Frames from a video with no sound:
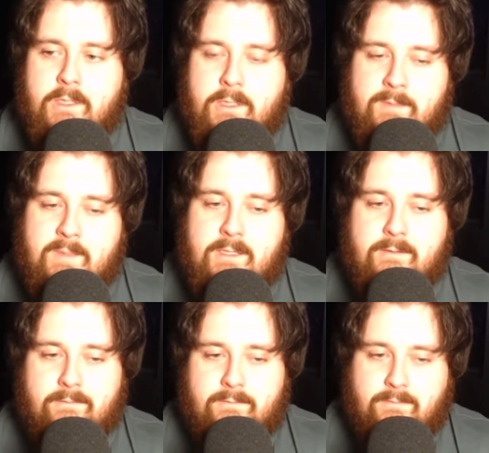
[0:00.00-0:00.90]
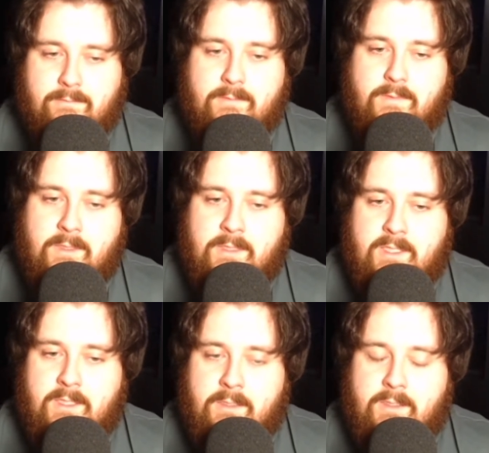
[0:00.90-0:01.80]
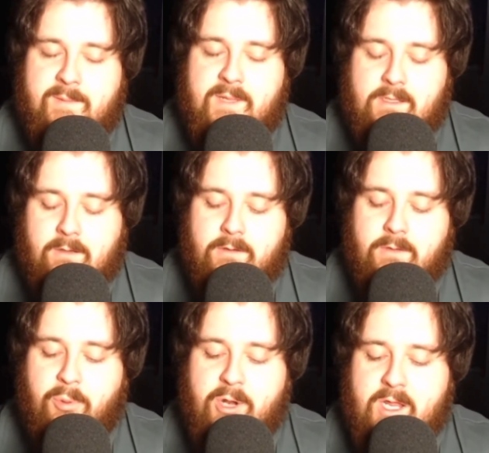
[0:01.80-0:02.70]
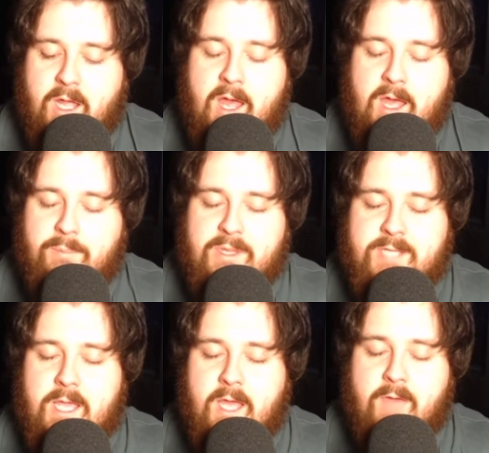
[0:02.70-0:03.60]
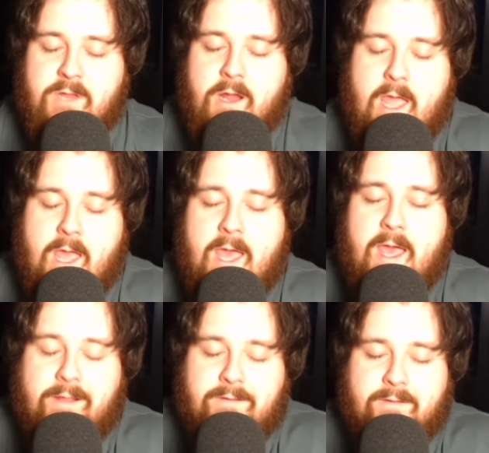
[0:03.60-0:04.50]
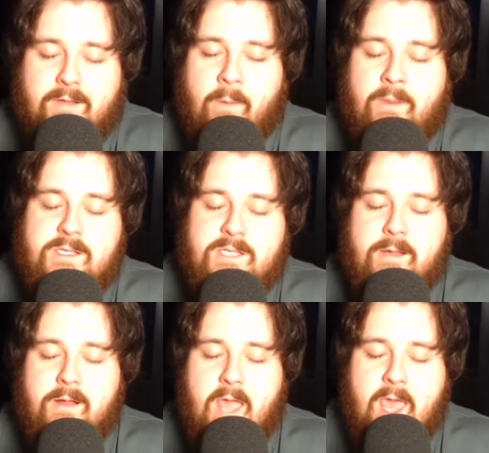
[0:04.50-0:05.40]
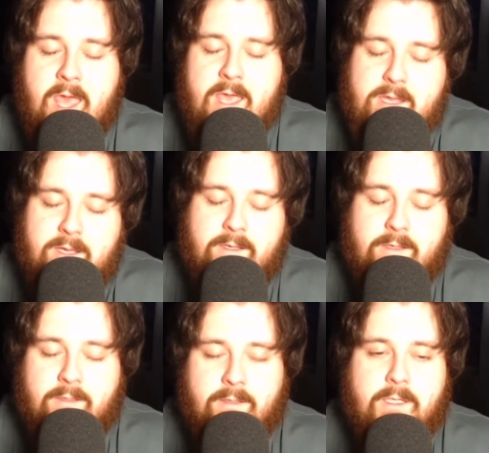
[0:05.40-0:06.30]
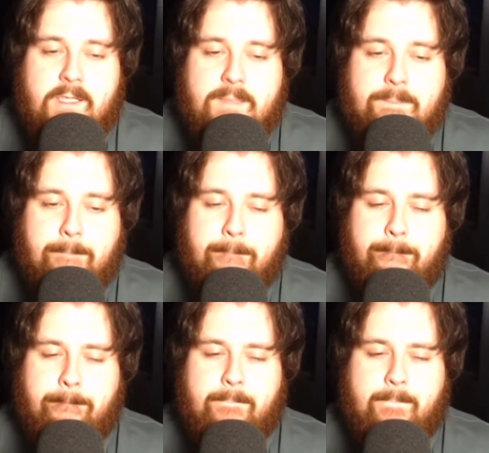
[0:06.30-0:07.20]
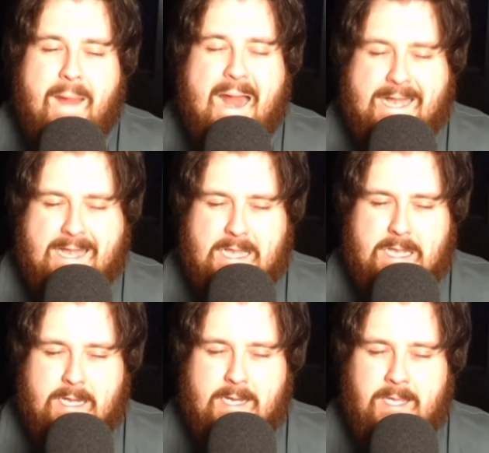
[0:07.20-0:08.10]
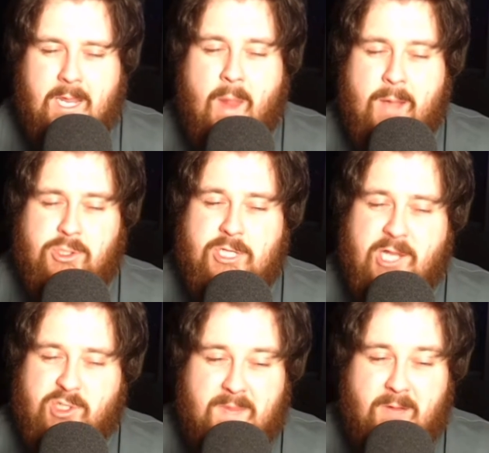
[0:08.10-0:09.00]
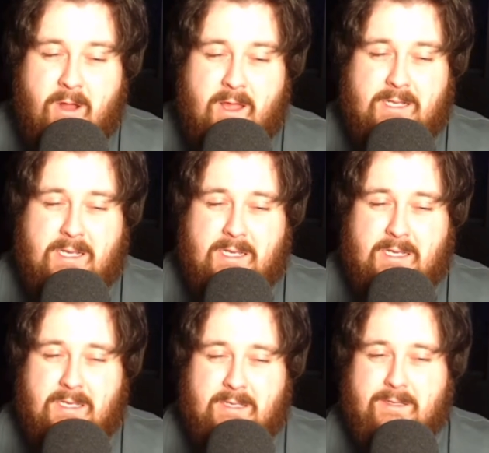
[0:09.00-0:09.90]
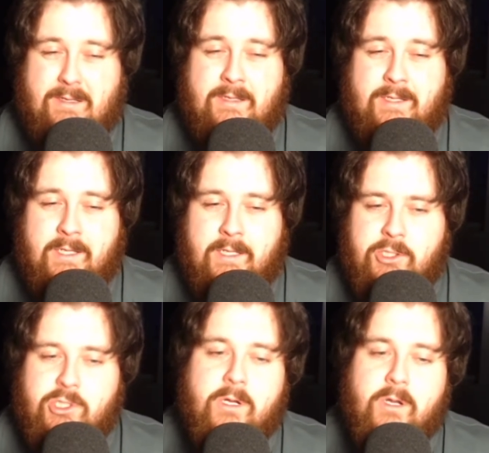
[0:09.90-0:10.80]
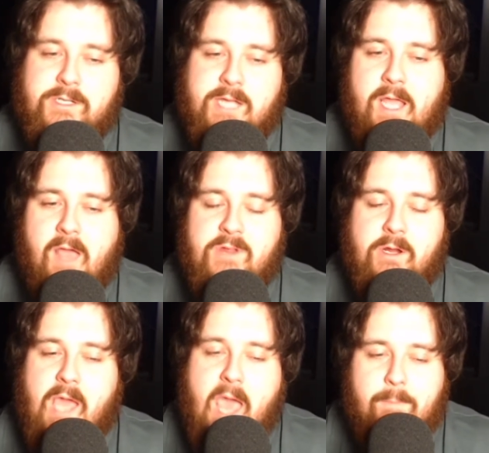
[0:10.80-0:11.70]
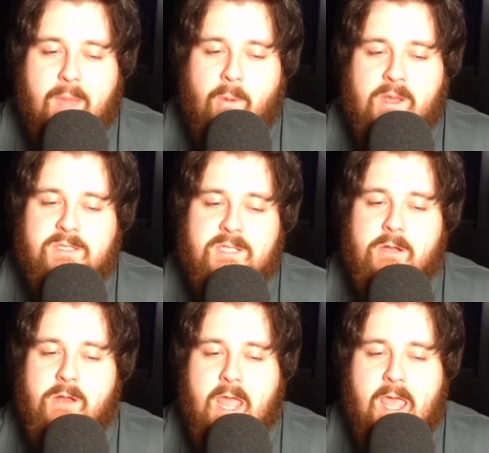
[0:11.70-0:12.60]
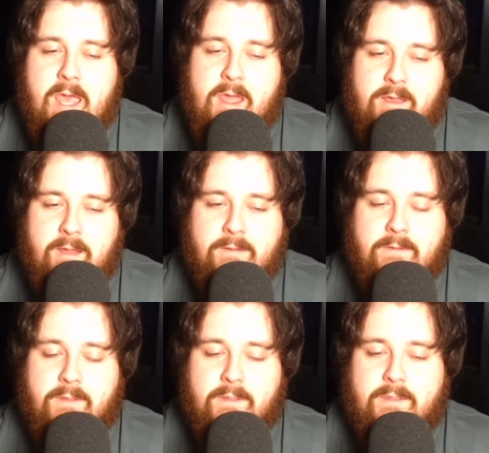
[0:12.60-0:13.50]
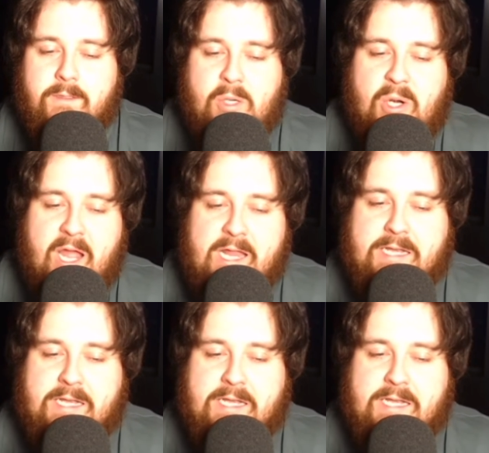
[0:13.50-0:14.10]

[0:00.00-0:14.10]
I mean, I mean, you're, you're pretty hot, but take off your hat. I want to see your head. Mm, but you won't judge me, right? Sure, take off your cap. I want to see your head. All right.